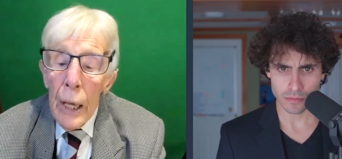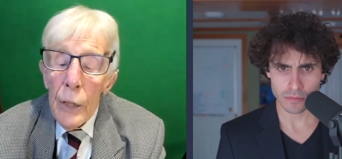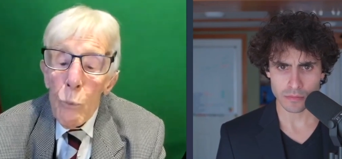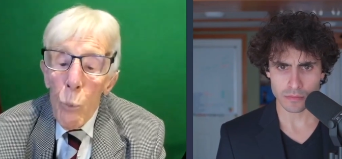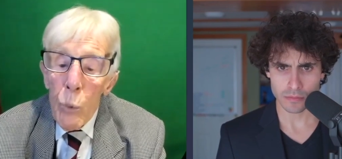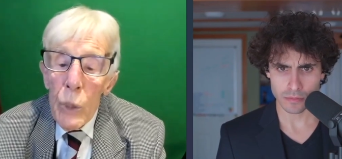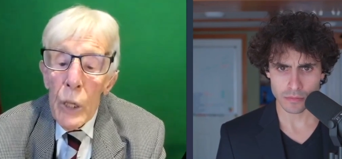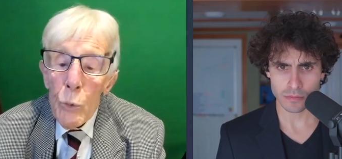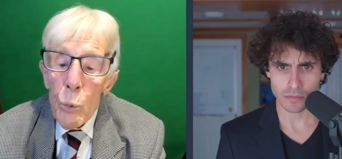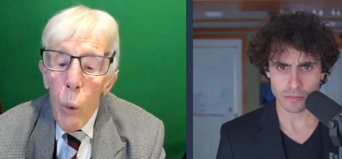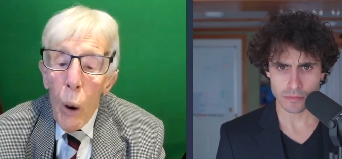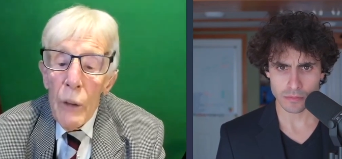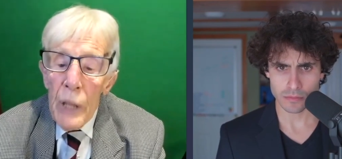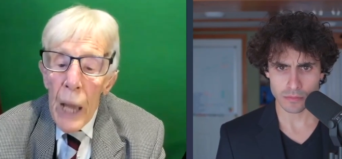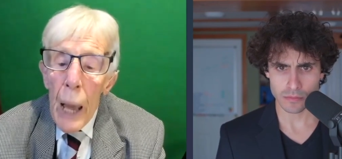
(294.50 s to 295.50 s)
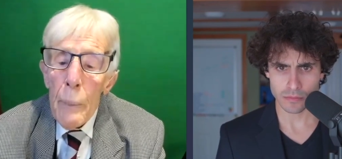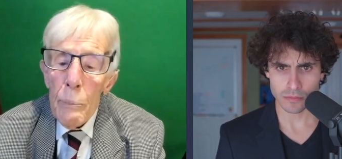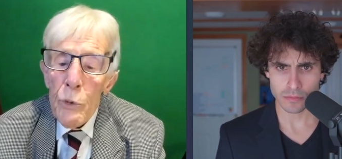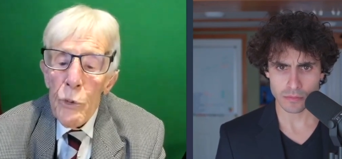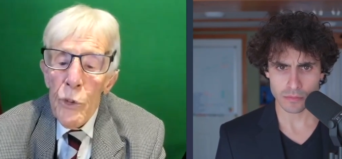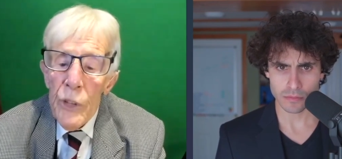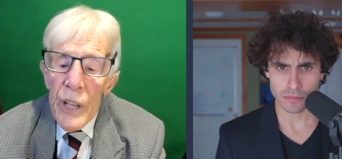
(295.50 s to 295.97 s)
Speaker 1: it is what
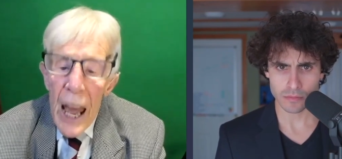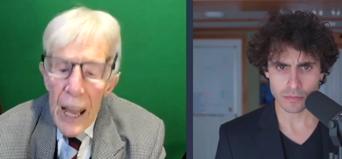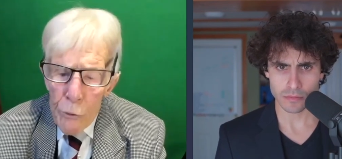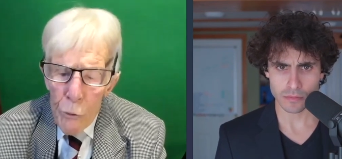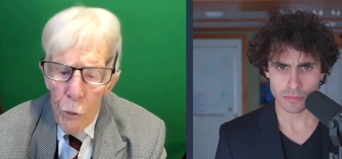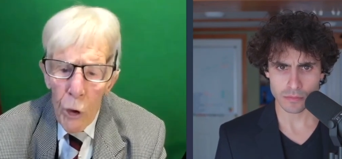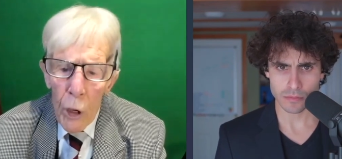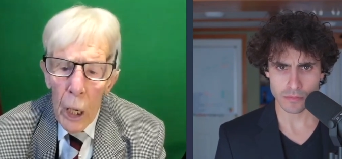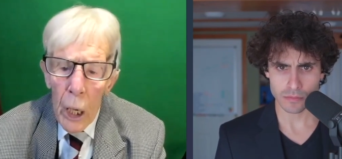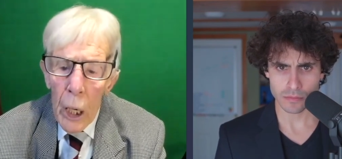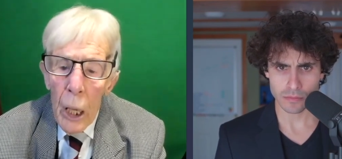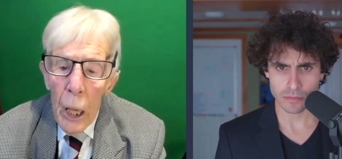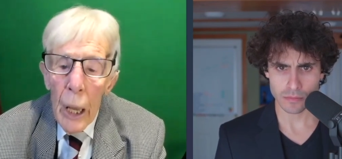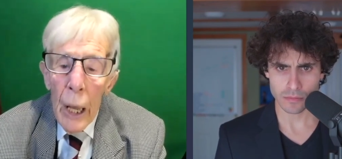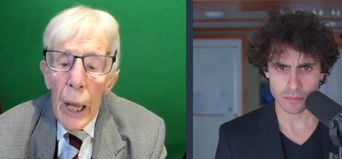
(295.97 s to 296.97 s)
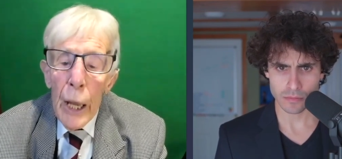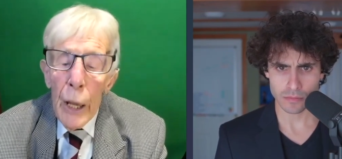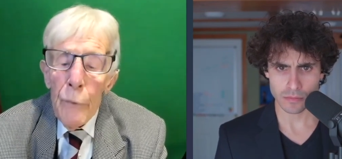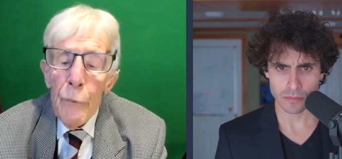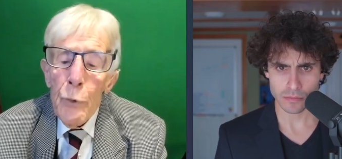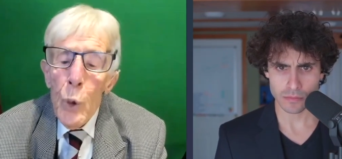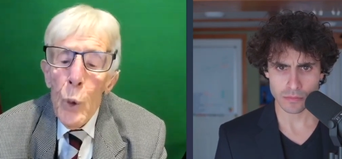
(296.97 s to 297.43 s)
happens naturally
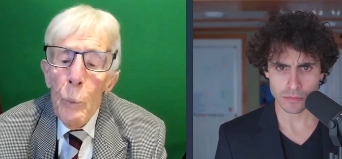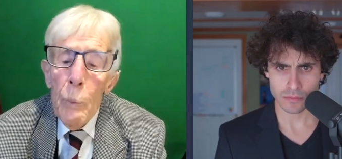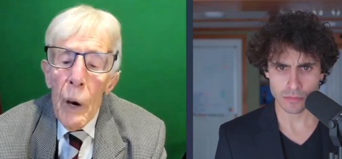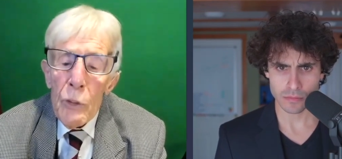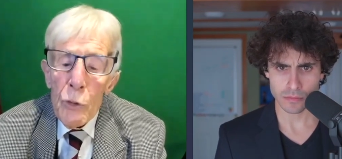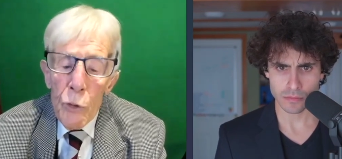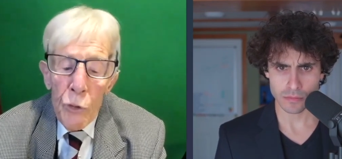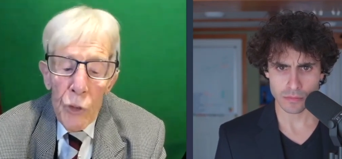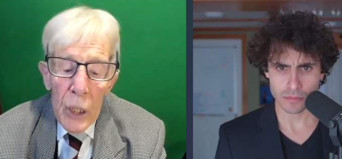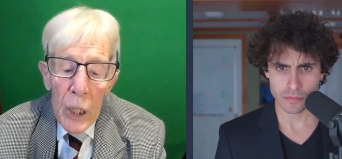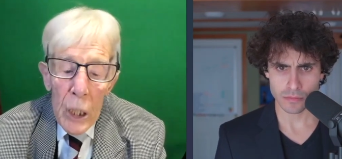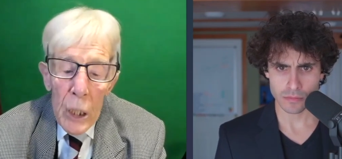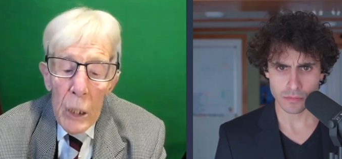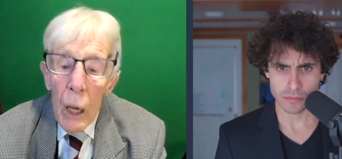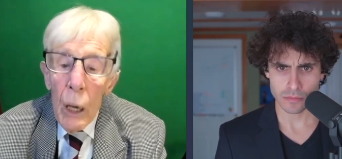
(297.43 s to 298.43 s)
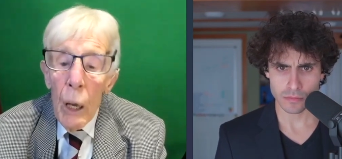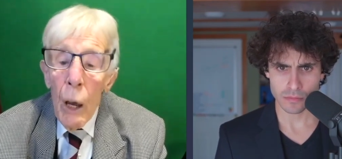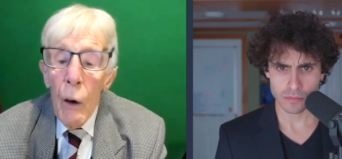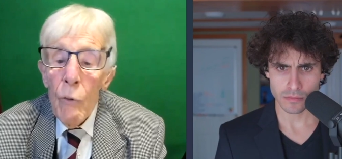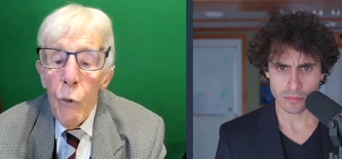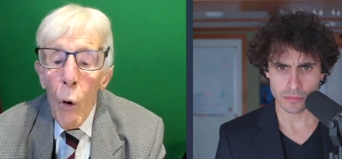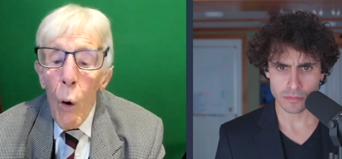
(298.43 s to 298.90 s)
if you breastfeed
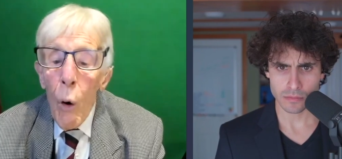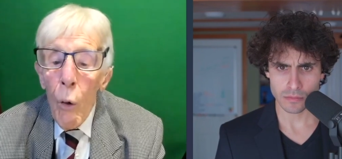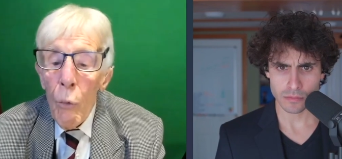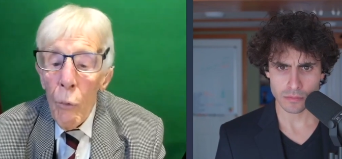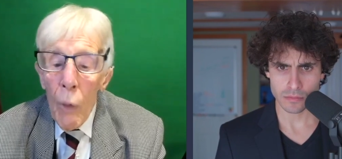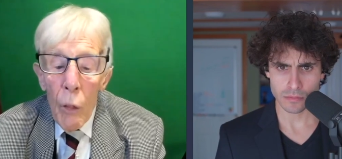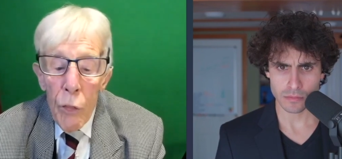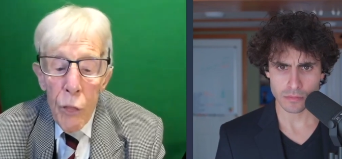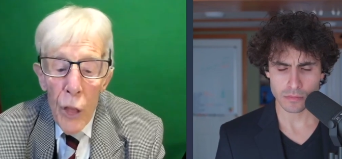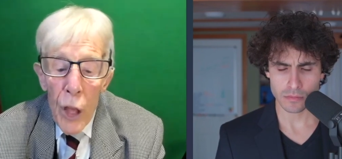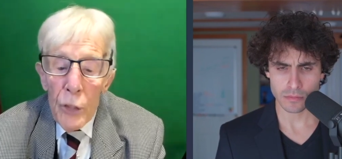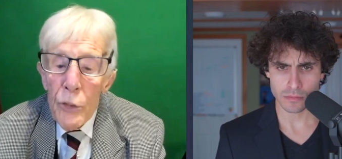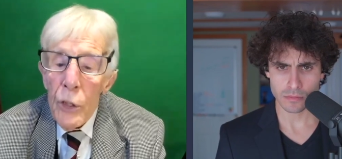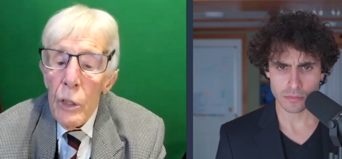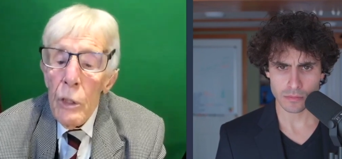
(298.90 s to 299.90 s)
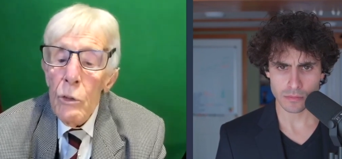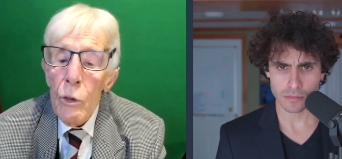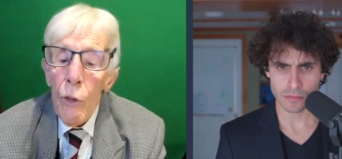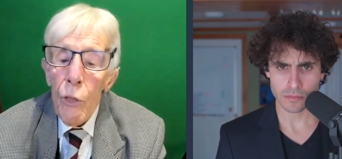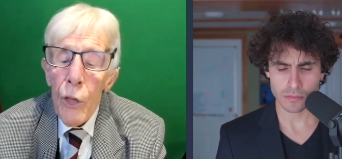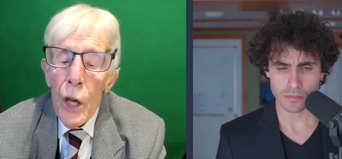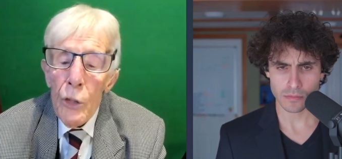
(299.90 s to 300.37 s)
for 30
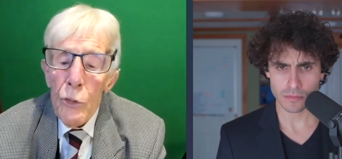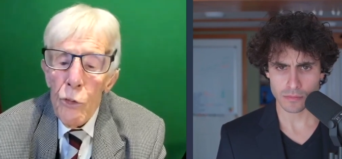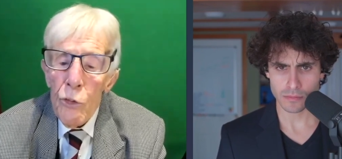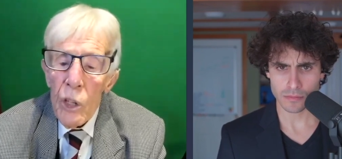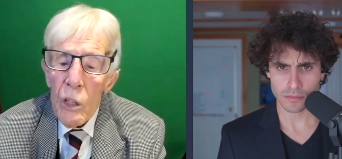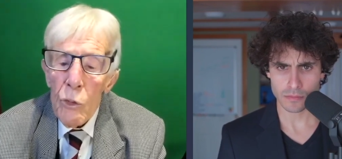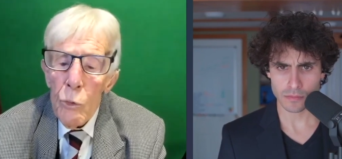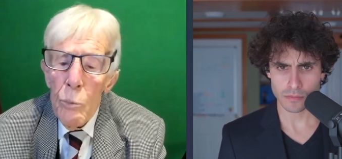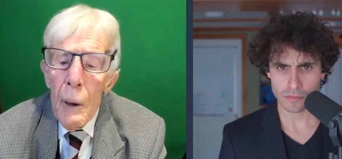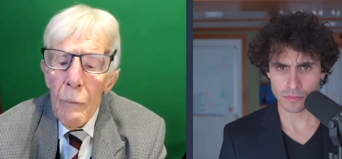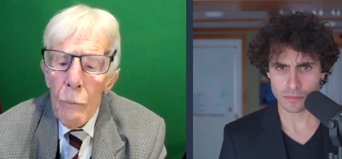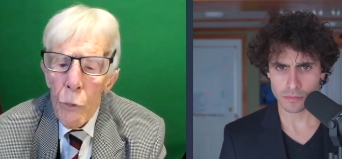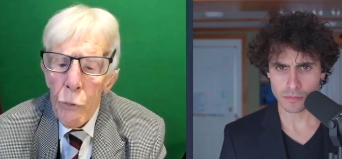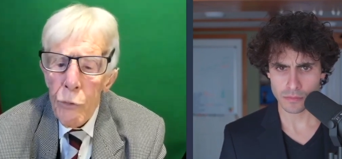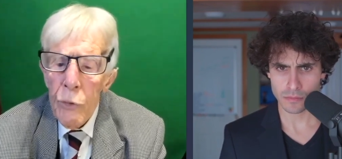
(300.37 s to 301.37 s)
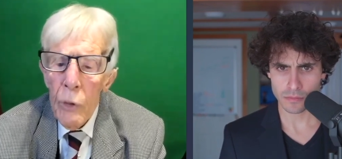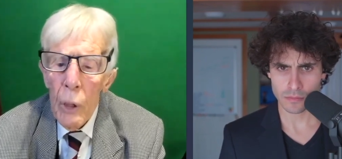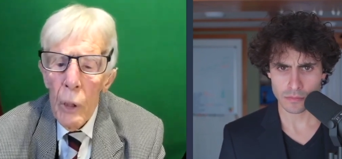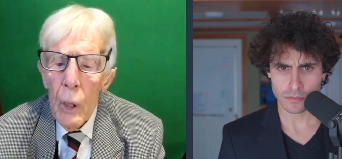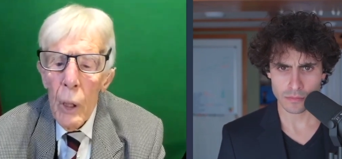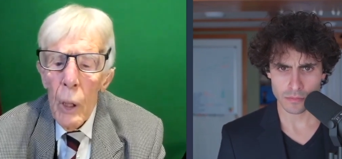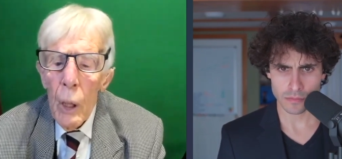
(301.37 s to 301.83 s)
to 36 months.
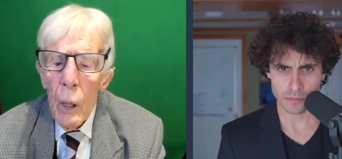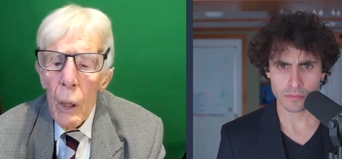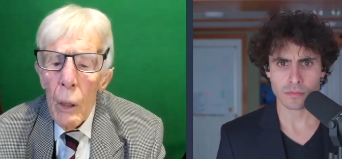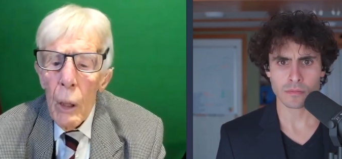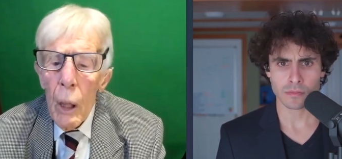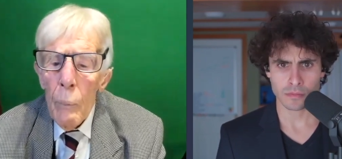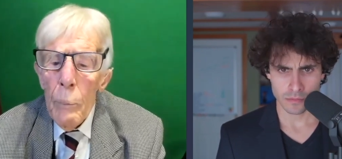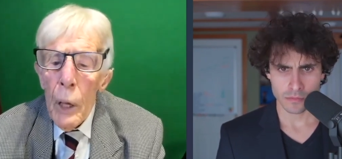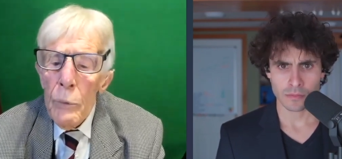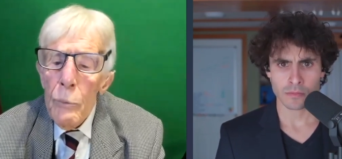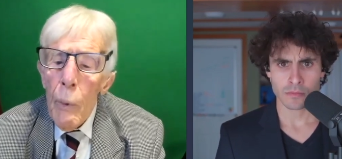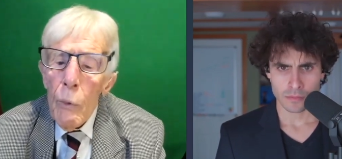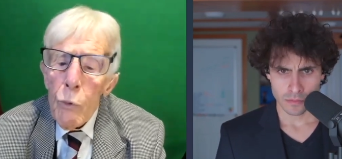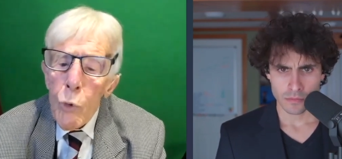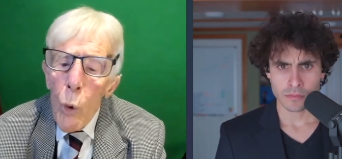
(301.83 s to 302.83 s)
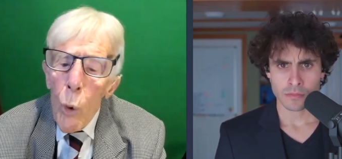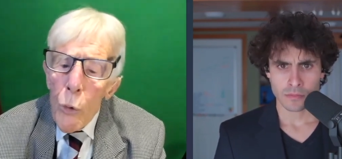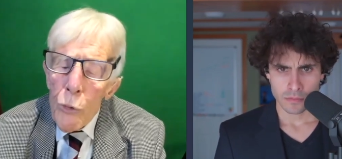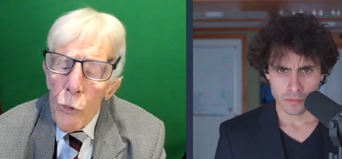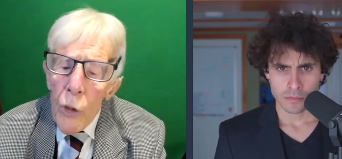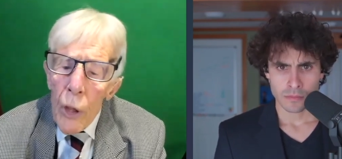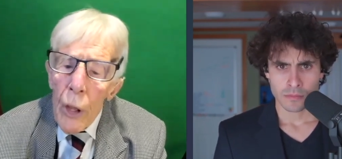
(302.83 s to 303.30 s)
But of
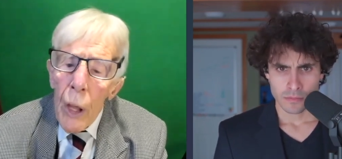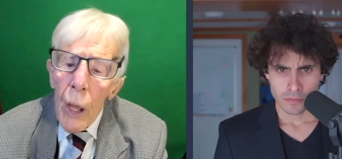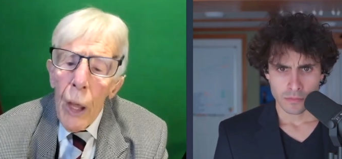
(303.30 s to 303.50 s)
course,